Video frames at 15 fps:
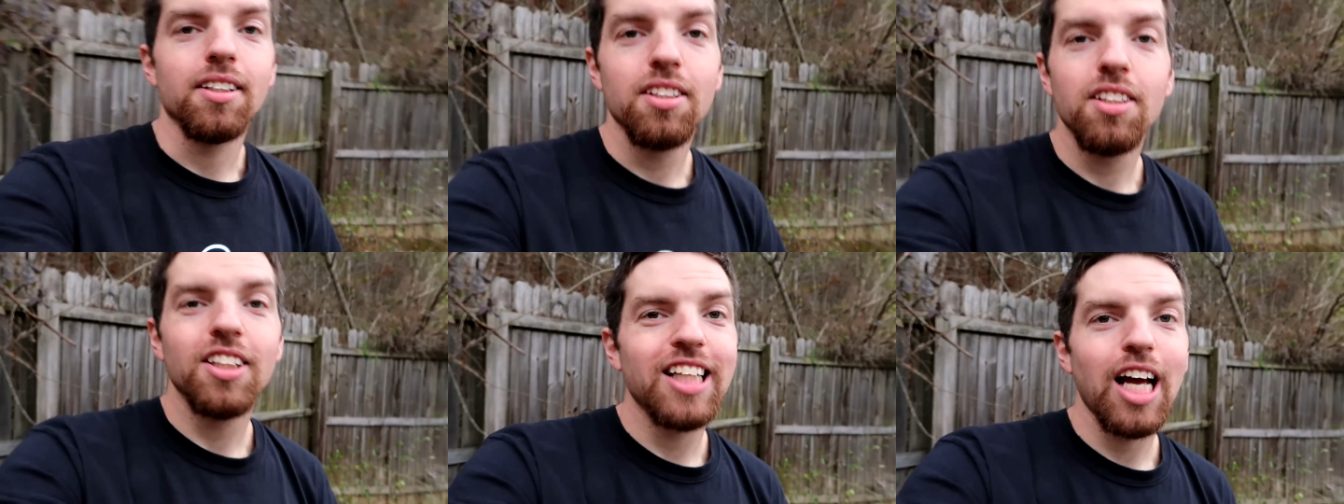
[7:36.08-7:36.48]

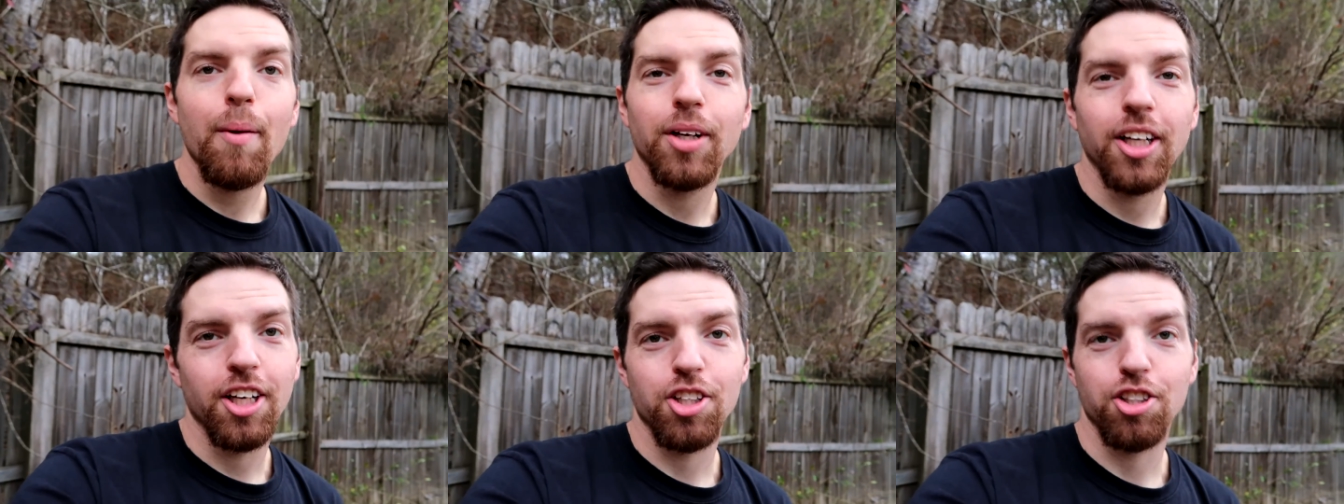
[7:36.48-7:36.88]
this is the
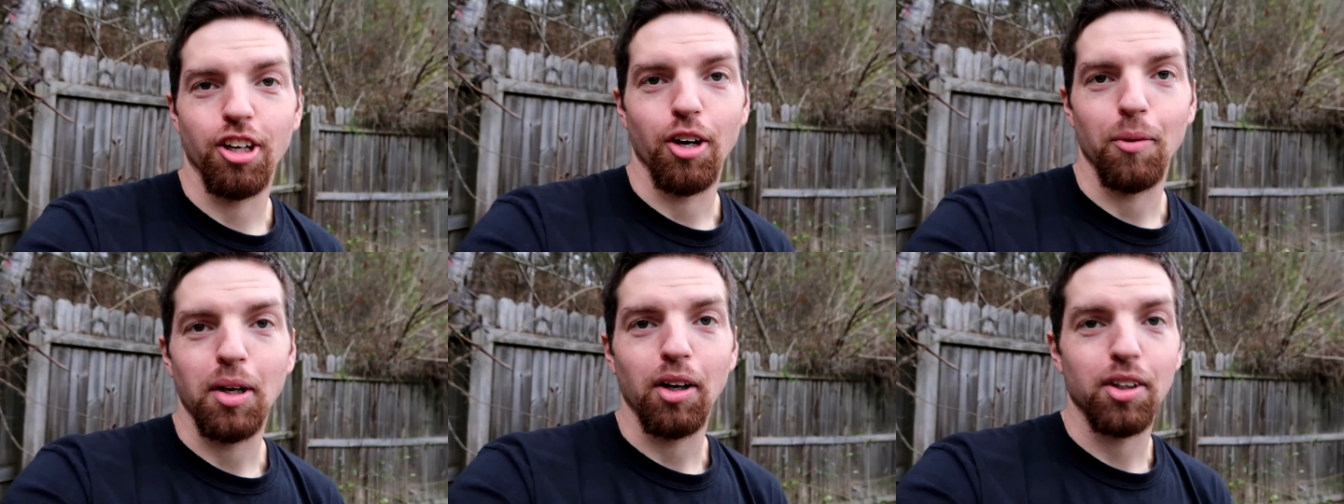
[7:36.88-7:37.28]
time I need to
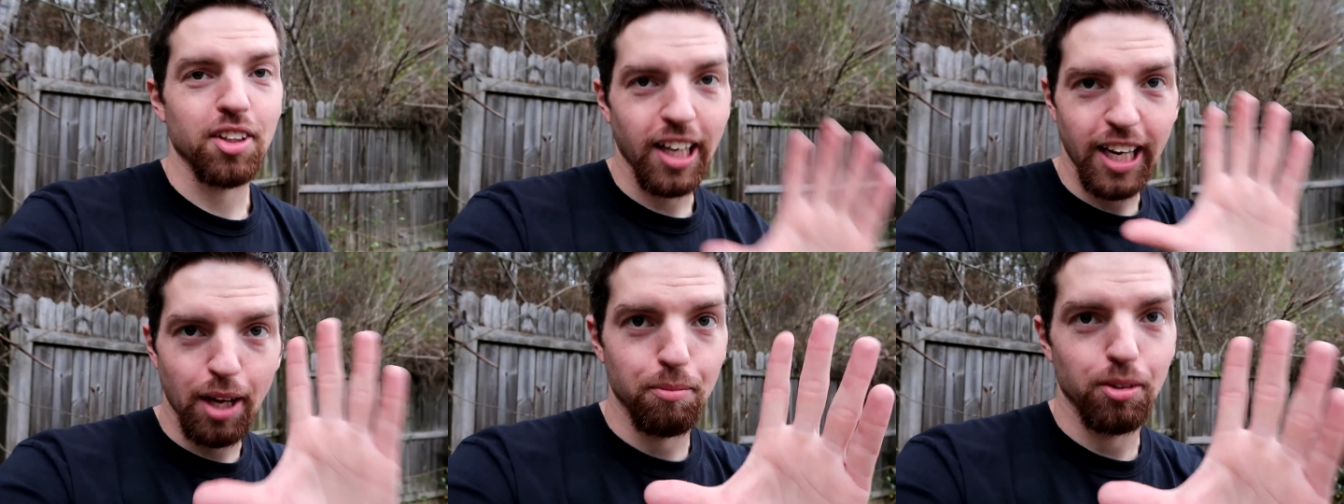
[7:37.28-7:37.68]
shut up now,
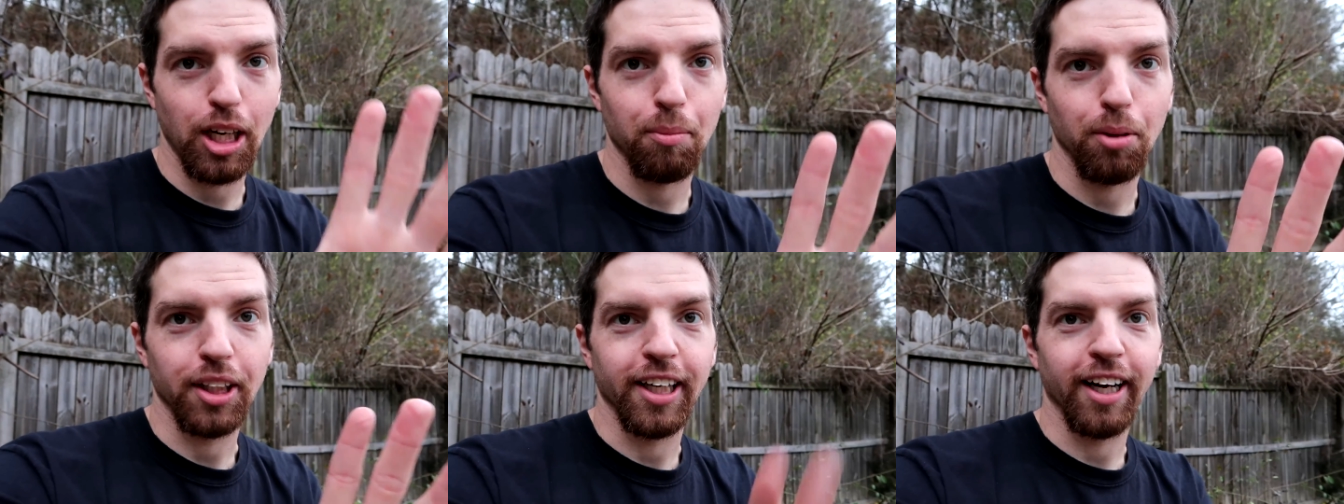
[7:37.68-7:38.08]
because I am
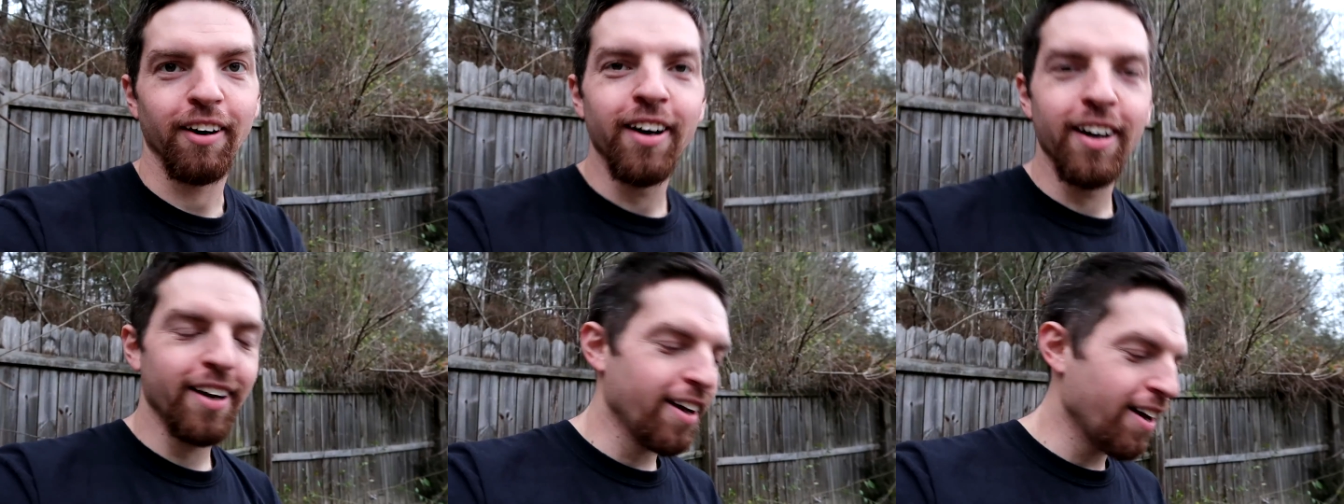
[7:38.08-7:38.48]
rambling now.